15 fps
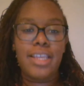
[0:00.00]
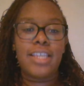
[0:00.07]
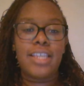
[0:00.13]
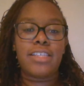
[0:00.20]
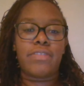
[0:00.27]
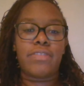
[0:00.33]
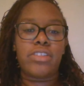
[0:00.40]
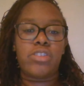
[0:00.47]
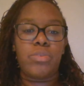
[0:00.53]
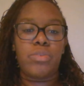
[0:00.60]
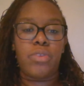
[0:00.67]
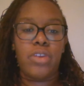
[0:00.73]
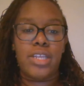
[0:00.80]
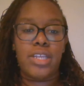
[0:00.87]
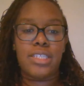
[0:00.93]
if the
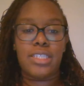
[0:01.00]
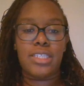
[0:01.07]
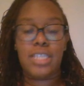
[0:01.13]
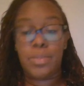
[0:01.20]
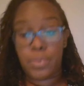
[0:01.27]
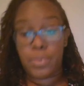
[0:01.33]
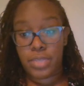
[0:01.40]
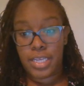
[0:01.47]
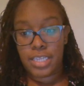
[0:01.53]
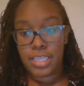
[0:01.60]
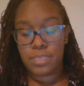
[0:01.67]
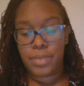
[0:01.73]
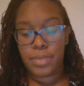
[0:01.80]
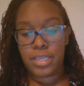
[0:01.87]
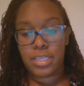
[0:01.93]
tumor is deeper than
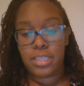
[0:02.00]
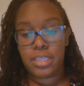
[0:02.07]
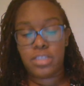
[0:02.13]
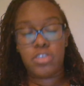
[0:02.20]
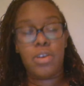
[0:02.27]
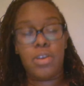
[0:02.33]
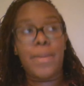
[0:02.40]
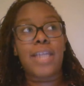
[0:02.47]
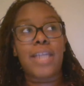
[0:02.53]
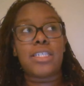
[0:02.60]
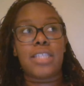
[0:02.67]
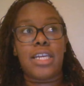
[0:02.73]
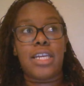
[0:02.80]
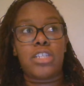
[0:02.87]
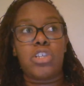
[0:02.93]
expected. So
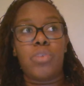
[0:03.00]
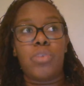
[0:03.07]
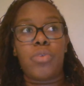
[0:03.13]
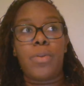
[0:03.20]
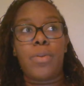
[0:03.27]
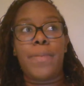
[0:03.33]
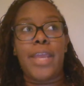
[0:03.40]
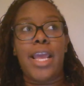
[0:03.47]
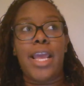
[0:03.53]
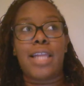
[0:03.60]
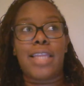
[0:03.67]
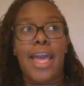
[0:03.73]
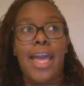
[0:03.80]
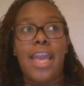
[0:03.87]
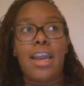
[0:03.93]
imagine that tumor being
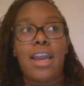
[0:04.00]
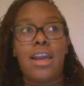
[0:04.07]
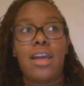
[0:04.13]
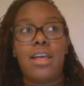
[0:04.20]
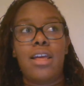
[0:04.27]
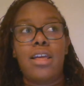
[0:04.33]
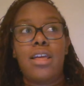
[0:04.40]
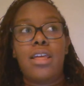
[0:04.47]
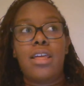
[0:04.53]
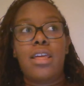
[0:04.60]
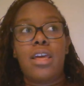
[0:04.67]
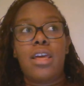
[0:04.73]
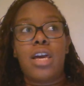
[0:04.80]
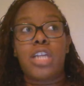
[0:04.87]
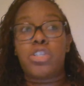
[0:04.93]
like
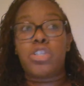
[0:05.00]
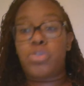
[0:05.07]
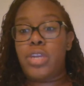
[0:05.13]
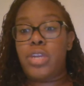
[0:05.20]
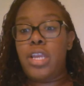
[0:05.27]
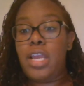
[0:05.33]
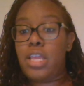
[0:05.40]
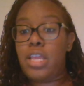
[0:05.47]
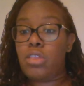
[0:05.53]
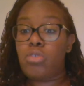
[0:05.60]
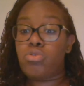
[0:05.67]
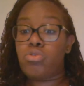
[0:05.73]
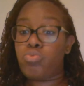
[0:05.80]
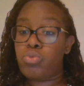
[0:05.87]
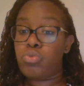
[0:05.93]
a tree, and
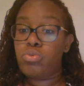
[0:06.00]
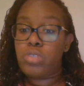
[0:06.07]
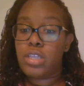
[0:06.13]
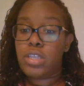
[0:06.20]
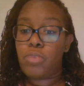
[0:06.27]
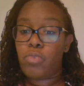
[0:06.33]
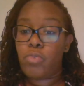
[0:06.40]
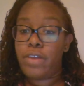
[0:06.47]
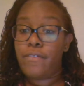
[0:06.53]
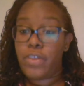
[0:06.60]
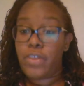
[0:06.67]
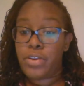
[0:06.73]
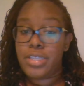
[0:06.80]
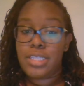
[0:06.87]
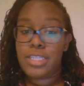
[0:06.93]
those roots can run
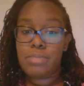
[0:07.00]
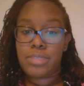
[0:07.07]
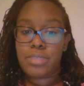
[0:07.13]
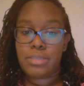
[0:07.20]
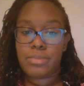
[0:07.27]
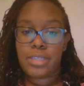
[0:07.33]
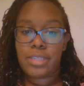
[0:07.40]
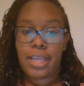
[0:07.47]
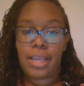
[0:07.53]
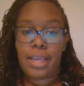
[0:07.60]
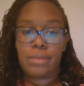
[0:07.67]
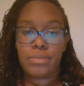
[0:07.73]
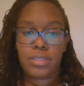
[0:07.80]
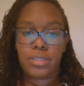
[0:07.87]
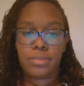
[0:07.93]
very deep
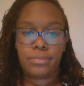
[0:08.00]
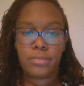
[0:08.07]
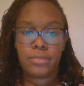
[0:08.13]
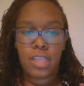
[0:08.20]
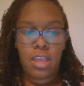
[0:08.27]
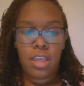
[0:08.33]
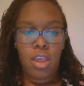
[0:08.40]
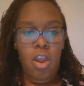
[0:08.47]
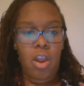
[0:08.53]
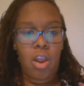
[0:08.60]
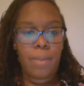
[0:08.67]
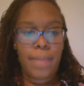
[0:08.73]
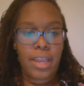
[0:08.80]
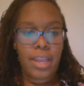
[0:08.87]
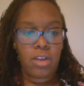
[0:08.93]
sometimes. Our
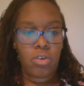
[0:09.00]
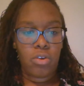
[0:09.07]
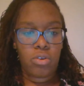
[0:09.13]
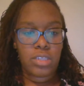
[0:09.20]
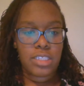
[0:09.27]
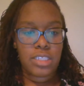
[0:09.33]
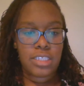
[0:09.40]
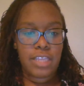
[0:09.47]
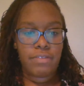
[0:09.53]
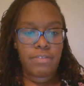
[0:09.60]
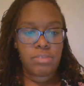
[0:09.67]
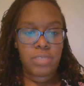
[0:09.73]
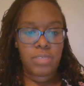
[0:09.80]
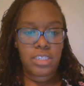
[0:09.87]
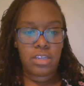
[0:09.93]
main goal is to save
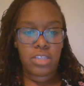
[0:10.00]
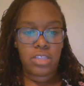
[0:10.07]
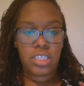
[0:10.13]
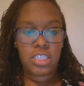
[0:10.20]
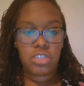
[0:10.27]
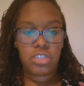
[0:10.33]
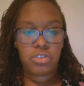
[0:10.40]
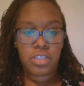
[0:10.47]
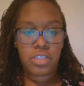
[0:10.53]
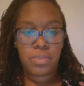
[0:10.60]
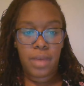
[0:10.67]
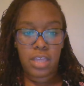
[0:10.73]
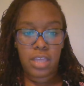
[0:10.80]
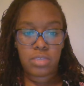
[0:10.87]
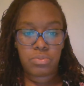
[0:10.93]
as much healthy tissue as
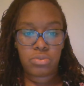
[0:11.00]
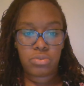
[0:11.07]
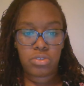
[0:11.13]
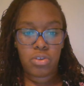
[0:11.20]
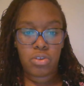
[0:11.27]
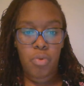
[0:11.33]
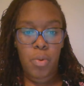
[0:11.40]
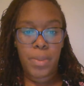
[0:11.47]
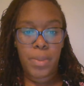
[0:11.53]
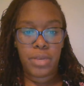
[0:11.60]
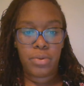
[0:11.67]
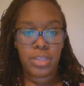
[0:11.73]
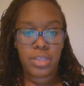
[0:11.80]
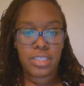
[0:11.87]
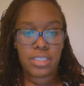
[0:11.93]
possible, so we'll be
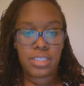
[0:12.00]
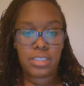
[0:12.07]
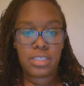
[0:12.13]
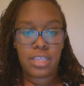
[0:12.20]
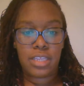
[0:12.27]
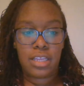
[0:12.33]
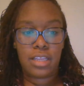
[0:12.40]
doing this,